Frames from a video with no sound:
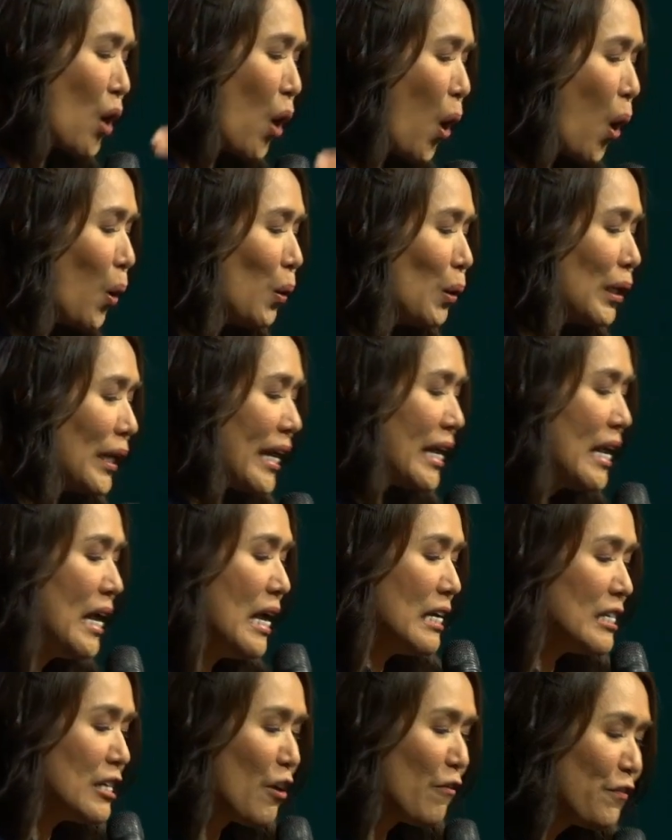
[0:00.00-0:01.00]
holy,
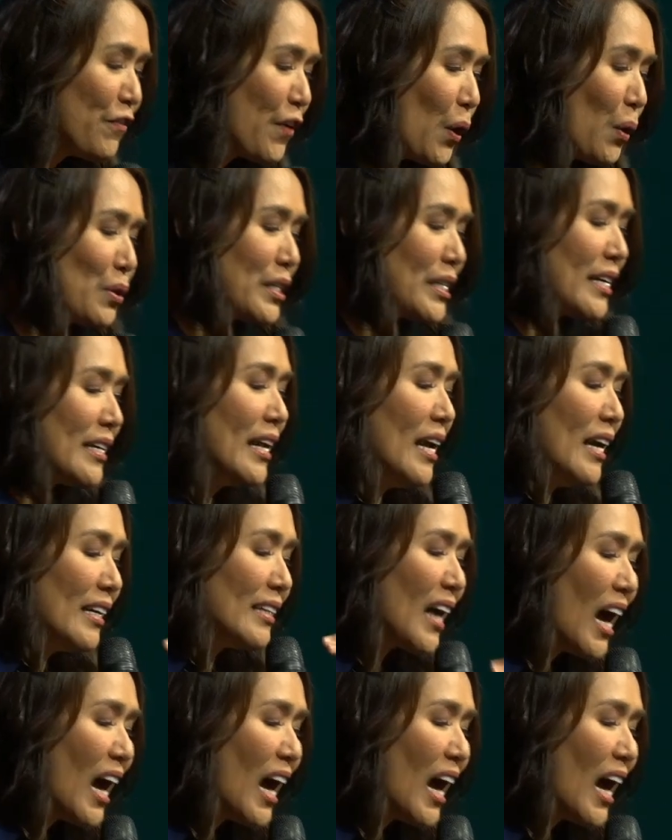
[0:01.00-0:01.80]
devoted,